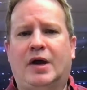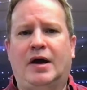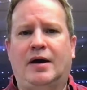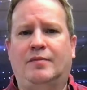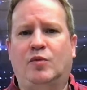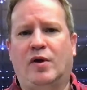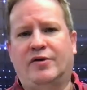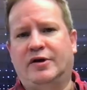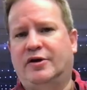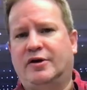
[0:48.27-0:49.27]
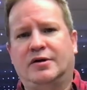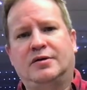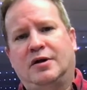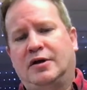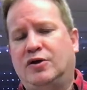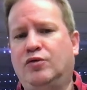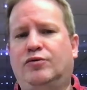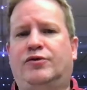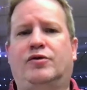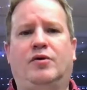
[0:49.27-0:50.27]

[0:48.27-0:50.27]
whether you're a youth